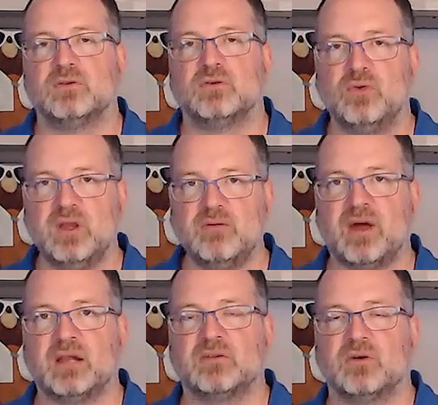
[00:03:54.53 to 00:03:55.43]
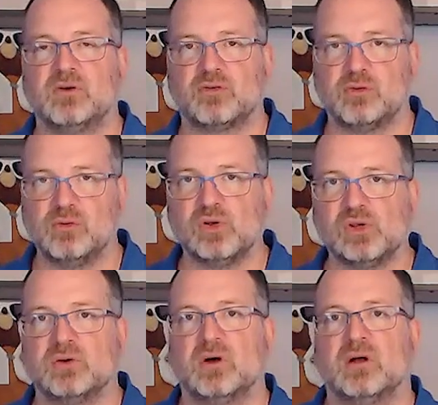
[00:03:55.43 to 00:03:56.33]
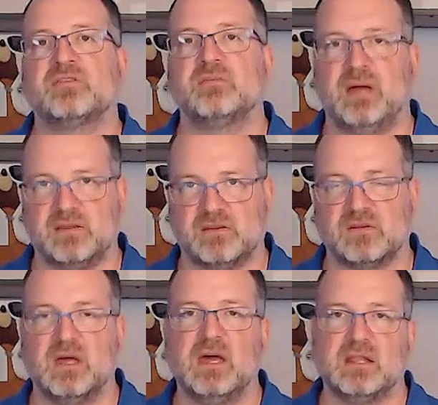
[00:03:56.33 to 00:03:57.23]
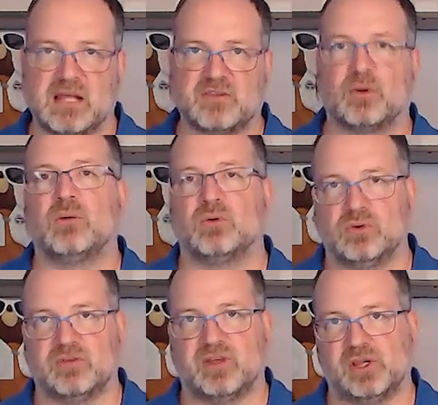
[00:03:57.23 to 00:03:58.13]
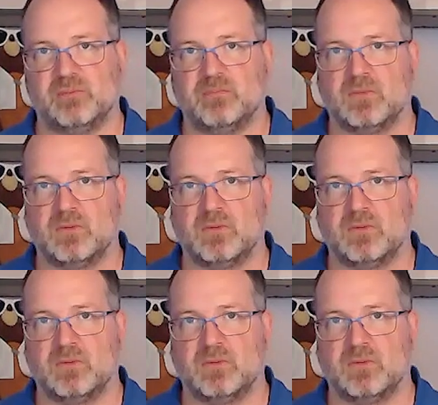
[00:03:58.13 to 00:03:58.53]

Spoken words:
to refactor your solution on a constant basis. That's what I would do essentially.